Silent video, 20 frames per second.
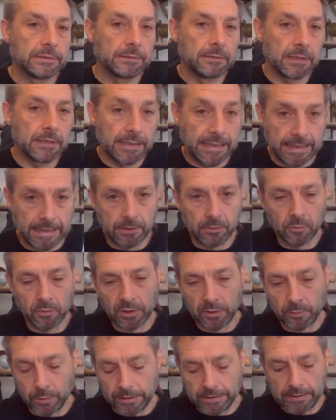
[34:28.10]
the king or the
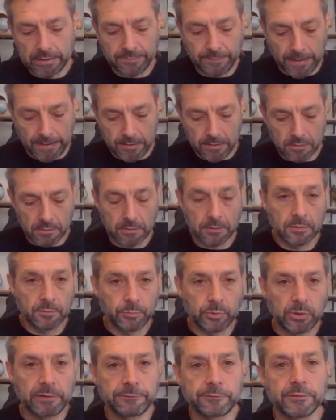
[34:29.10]
queen, depending on her
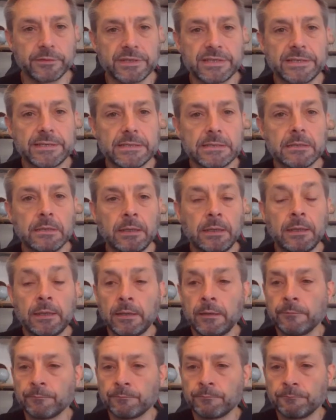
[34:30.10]
preferences.
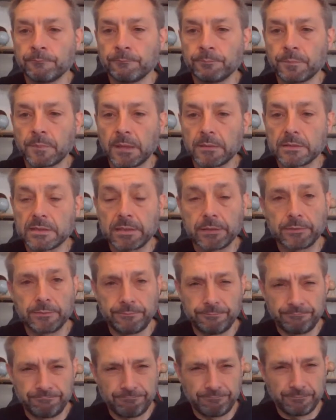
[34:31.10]

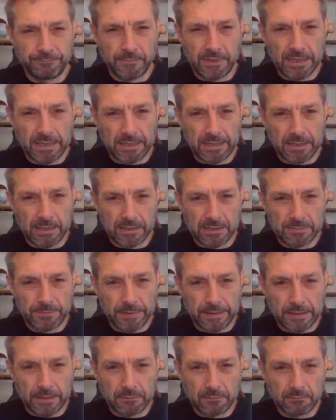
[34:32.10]
So yeah, I
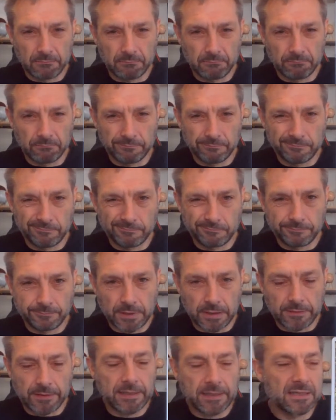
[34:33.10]

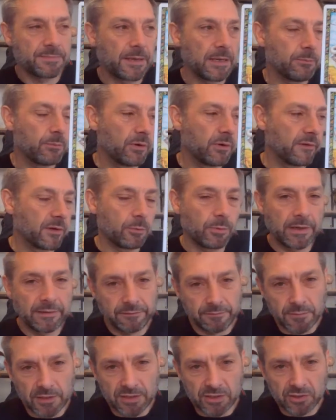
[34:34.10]
think it's about moving away
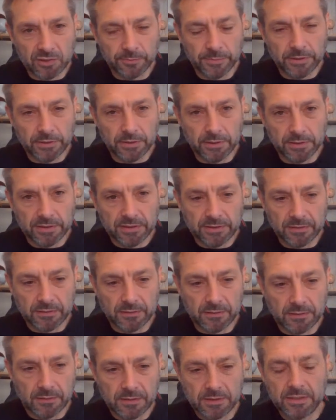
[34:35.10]
from the stubbornness that
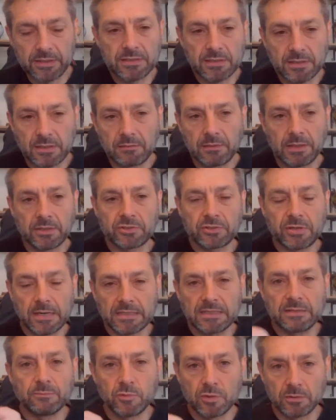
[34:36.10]
she's only
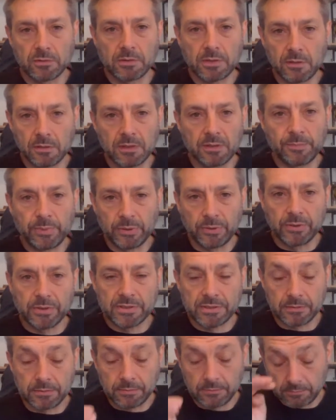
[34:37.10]
attracting one kind of
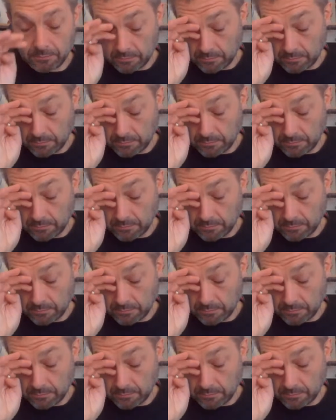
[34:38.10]
person.